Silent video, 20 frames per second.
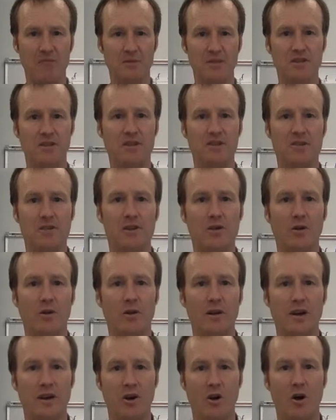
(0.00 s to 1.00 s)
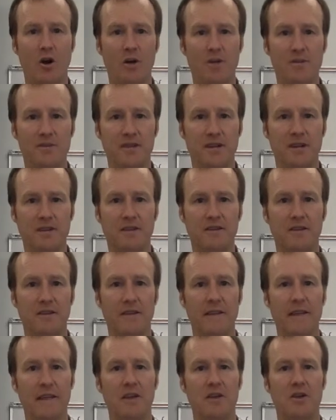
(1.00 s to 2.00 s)
of material in an object,
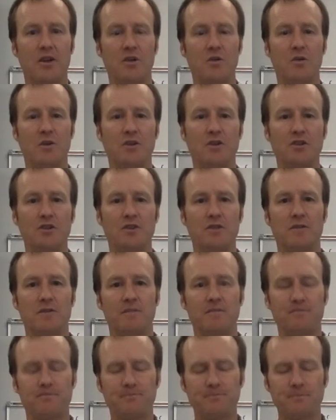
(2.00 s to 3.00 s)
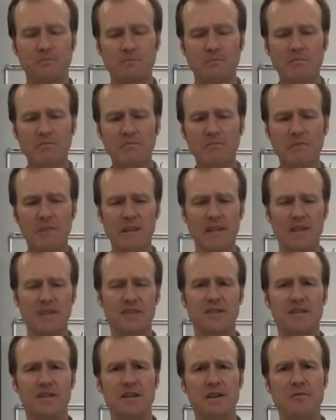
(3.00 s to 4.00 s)
which
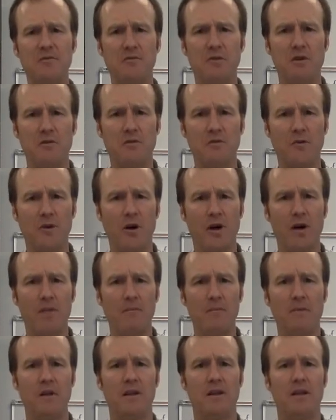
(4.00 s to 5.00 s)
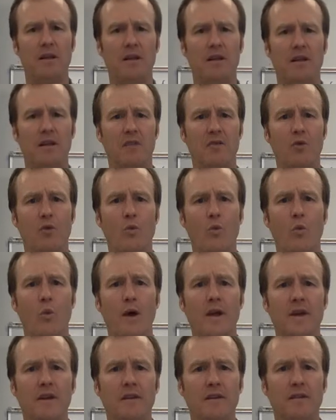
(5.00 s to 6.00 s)
is different from the
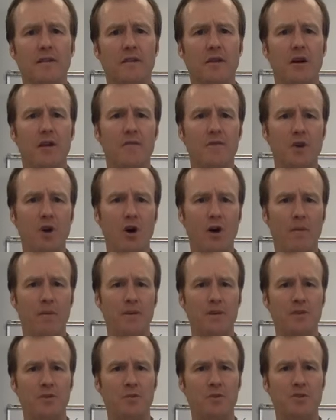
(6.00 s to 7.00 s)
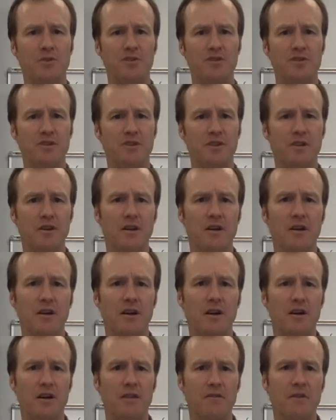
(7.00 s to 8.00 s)
weight of the object, which is
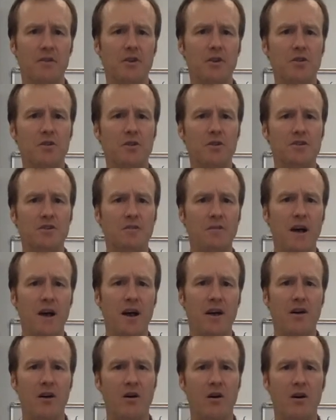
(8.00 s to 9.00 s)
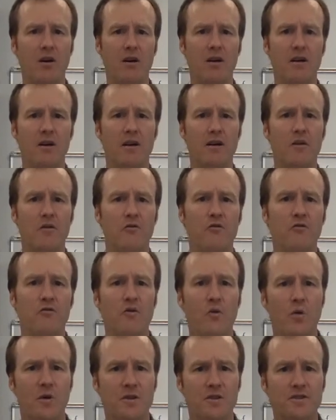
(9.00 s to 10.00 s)
the units of that are
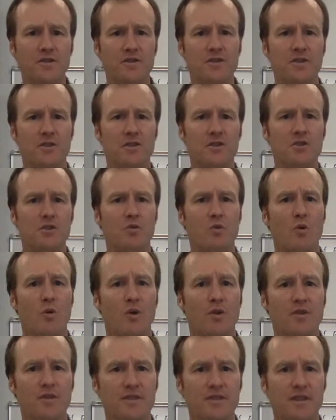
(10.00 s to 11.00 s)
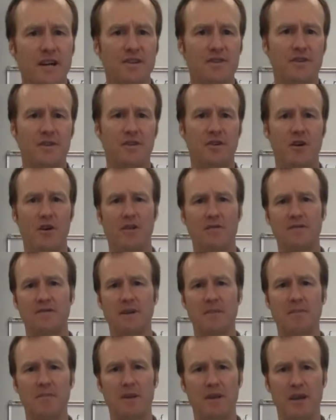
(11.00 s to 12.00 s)
force towards the center of
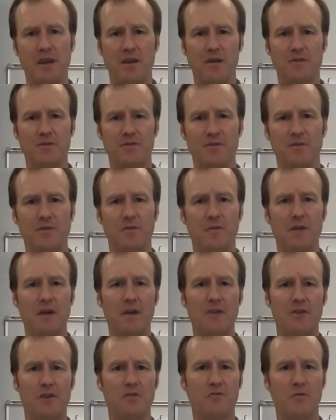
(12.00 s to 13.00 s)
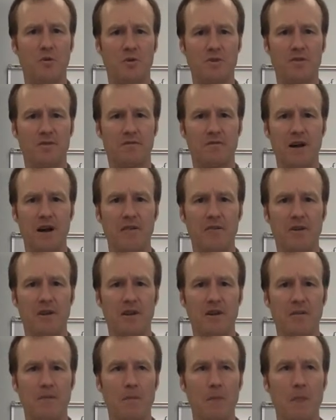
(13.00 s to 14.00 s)
something else under the force of gravity.